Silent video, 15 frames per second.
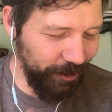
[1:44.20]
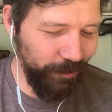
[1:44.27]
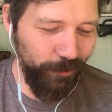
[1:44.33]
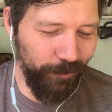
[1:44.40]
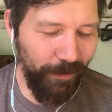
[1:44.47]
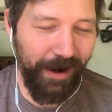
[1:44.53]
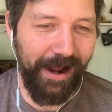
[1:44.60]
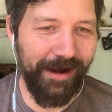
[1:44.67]

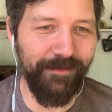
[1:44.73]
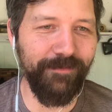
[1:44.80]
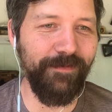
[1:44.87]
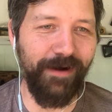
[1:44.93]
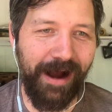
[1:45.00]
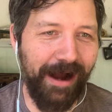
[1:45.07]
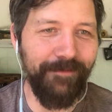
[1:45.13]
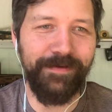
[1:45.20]
You
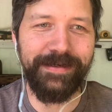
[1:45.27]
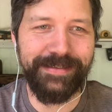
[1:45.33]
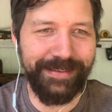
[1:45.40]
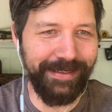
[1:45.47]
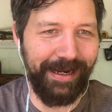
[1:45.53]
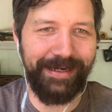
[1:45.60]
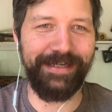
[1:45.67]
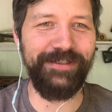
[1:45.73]
have,
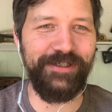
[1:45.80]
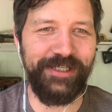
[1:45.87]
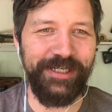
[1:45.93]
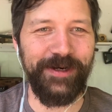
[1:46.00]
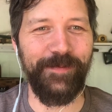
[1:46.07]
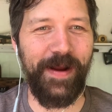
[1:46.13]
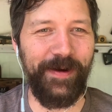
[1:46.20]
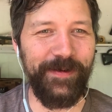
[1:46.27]
obviously, I can
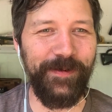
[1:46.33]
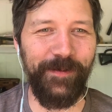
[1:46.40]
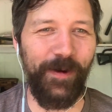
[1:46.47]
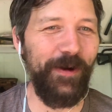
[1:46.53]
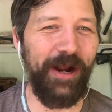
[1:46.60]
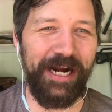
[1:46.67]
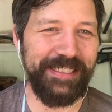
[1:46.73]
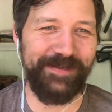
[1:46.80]
see around
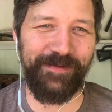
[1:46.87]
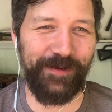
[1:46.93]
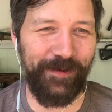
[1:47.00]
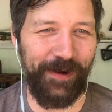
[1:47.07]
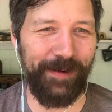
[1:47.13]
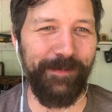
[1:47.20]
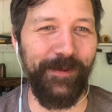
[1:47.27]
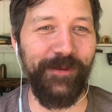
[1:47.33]
you all kinds of
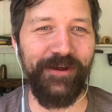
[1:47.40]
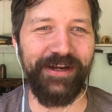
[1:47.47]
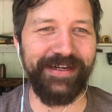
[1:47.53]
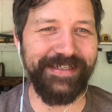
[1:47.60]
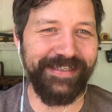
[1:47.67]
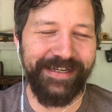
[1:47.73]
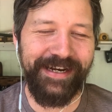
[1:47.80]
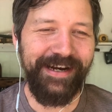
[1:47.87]
incredible
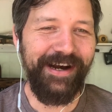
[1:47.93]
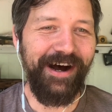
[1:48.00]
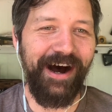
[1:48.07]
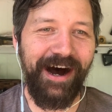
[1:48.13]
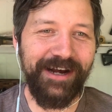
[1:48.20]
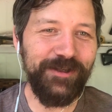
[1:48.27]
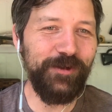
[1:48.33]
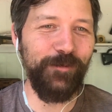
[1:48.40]
things.
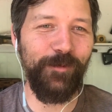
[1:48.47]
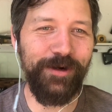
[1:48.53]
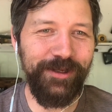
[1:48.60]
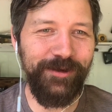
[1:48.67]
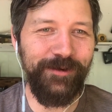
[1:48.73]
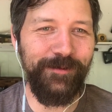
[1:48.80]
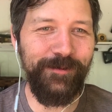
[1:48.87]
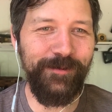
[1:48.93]
So
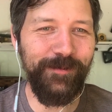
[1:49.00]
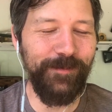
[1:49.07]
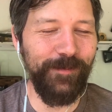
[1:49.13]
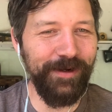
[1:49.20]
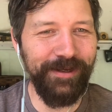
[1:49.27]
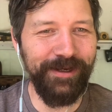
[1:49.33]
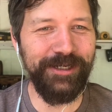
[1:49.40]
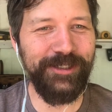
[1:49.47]
what are you
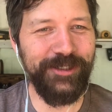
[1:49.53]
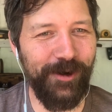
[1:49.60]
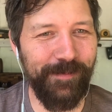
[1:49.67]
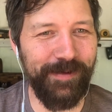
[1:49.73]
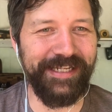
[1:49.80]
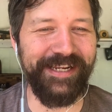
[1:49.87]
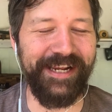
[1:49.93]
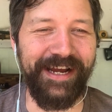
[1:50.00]
going to
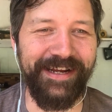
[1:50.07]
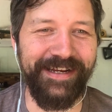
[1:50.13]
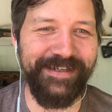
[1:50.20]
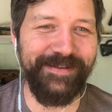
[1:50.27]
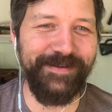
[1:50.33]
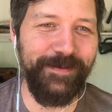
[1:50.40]
show me today?